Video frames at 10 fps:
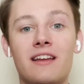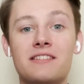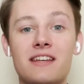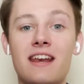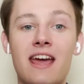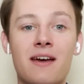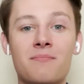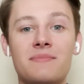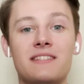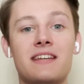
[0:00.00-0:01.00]
is an
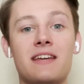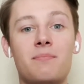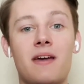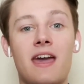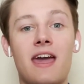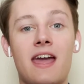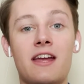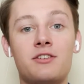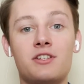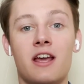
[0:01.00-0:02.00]
empty
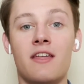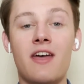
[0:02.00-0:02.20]
page